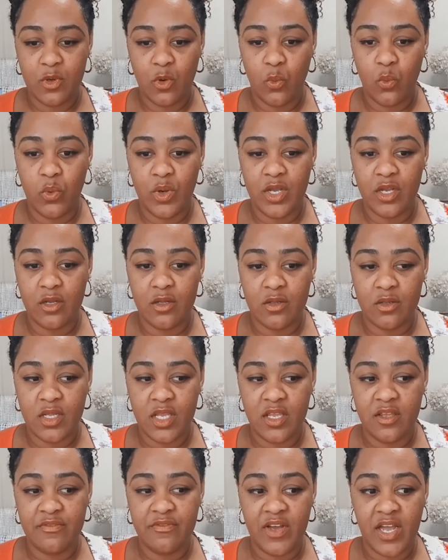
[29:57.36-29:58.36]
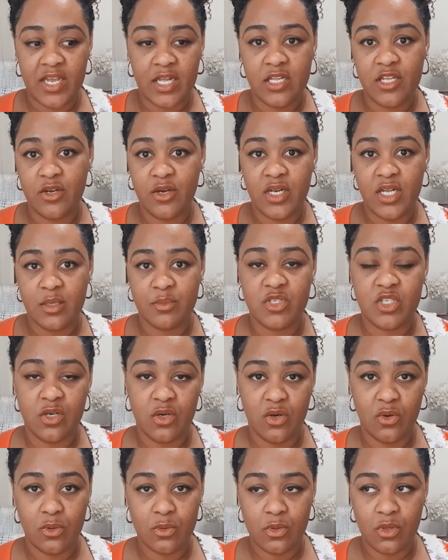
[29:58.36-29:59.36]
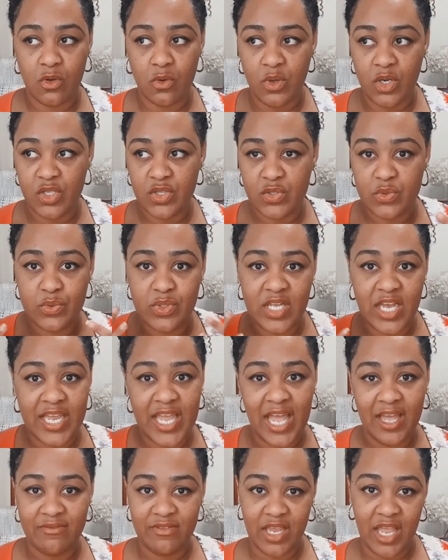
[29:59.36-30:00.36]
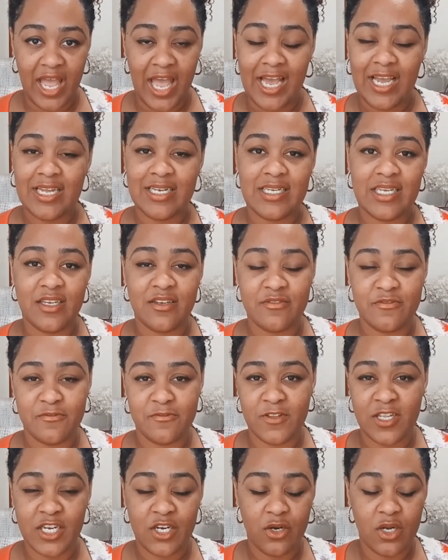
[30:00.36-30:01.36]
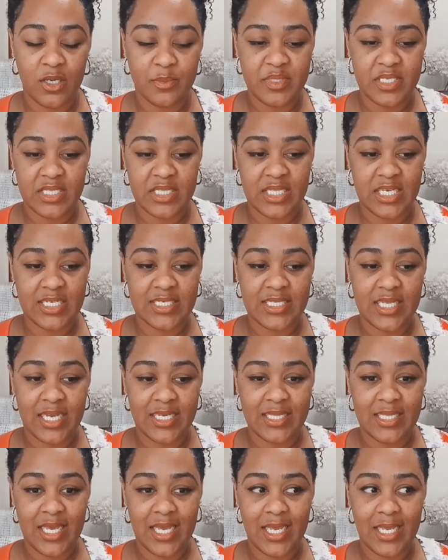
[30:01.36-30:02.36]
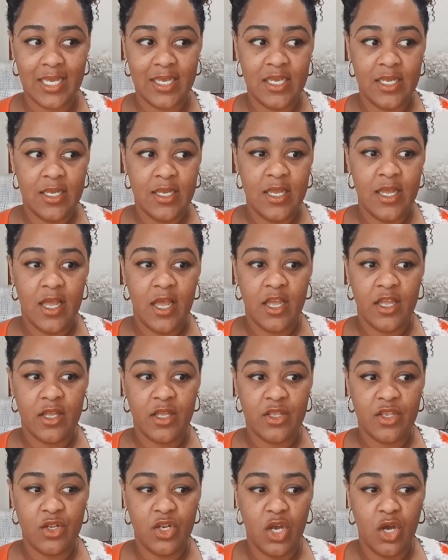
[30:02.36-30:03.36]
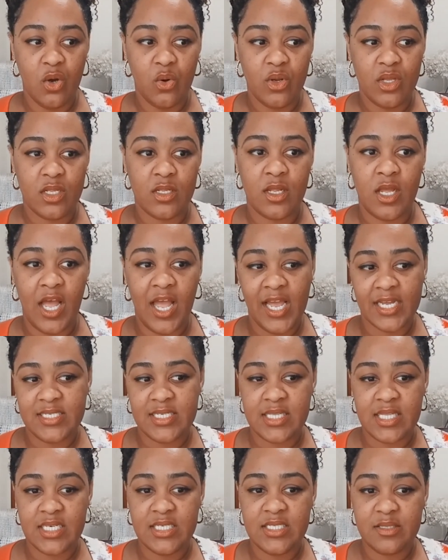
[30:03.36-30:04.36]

Well, if I clear it up, so going through like having acne and flare-ups and things like that, you know, I had to think